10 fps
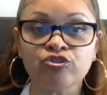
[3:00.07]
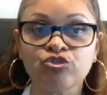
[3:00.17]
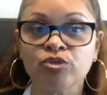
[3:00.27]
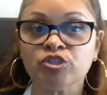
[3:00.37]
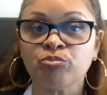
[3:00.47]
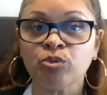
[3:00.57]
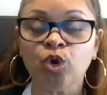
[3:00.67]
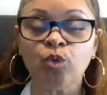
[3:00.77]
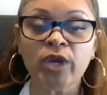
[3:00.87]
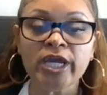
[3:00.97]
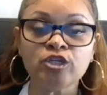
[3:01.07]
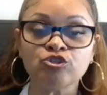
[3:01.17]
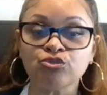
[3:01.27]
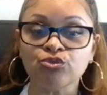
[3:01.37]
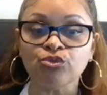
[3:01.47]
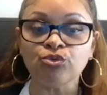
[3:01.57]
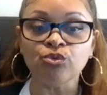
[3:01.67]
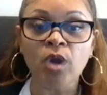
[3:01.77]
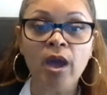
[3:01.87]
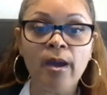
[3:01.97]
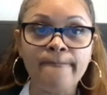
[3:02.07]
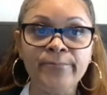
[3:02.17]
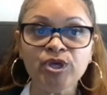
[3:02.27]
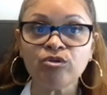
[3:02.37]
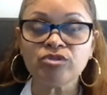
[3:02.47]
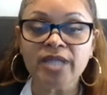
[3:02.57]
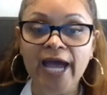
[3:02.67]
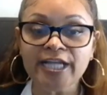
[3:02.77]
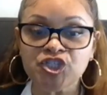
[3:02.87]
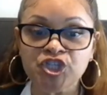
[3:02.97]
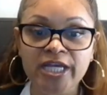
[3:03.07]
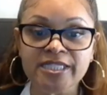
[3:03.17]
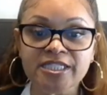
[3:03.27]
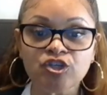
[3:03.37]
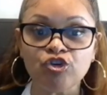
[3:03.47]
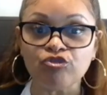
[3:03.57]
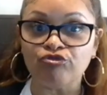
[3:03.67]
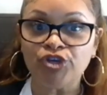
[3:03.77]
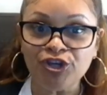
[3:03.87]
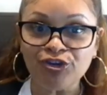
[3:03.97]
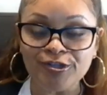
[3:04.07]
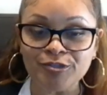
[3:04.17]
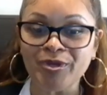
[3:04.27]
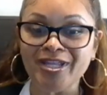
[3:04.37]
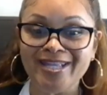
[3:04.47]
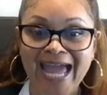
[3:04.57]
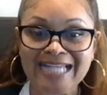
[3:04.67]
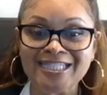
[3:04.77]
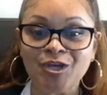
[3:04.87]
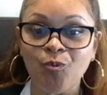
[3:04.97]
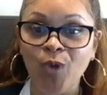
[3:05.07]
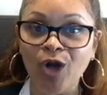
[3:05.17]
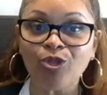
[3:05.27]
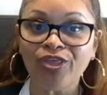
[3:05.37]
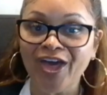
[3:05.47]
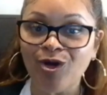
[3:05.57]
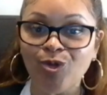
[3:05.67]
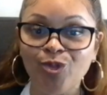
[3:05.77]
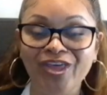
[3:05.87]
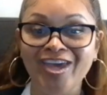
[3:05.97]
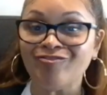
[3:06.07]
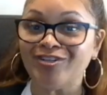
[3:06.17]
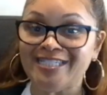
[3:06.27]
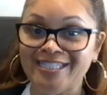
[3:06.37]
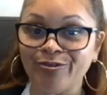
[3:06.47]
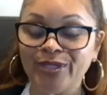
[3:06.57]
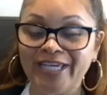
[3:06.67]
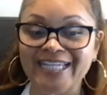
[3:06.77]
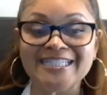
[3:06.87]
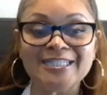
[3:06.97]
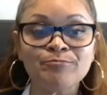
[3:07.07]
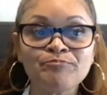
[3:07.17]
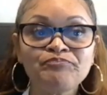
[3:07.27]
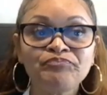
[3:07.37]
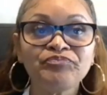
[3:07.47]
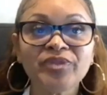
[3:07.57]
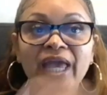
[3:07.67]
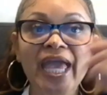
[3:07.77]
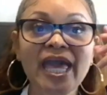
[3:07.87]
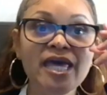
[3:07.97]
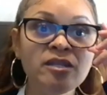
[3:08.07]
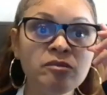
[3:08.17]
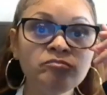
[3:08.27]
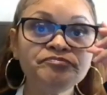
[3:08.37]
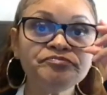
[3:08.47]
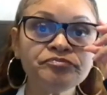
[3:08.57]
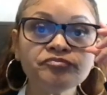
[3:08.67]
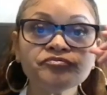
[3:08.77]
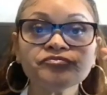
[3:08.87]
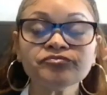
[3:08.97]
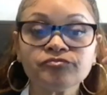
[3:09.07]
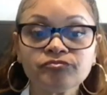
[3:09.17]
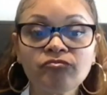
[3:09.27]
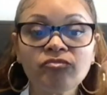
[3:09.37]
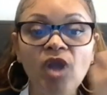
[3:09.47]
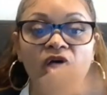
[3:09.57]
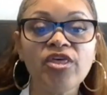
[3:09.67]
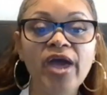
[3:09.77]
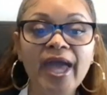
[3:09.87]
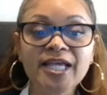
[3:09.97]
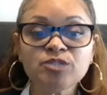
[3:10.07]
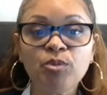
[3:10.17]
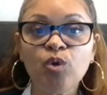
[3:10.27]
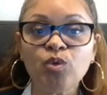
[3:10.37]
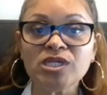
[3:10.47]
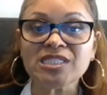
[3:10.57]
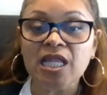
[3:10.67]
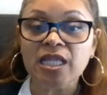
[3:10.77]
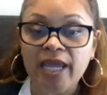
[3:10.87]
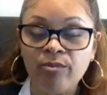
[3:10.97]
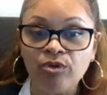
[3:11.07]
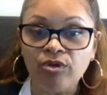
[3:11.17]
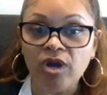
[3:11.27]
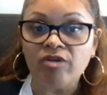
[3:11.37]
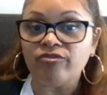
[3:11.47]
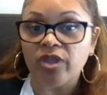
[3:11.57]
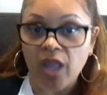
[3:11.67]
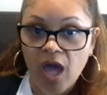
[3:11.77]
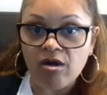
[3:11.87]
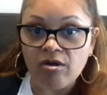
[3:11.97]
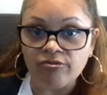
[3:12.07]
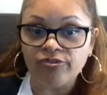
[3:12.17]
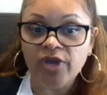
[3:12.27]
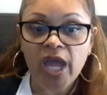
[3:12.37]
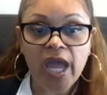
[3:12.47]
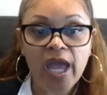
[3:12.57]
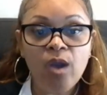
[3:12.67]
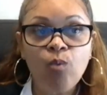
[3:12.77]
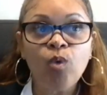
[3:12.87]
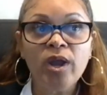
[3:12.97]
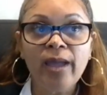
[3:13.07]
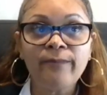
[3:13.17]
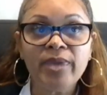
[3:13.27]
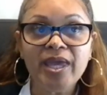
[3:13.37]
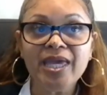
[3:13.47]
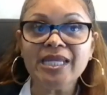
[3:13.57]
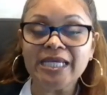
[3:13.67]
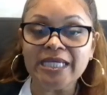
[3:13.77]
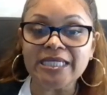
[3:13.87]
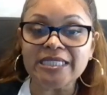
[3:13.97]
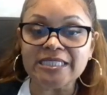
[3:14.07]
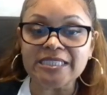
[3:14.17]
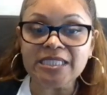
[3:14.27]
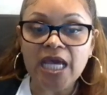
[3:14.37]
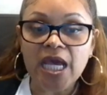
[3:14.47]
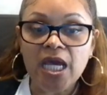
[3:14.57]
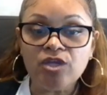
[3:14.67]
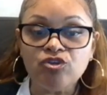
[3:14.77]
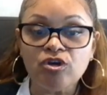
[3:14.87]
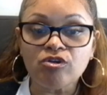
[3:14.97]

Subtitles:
together to explore ways to build not just careers, but lasting wealth, health, and resilience. And the expo was a labor of love. And what I mean is,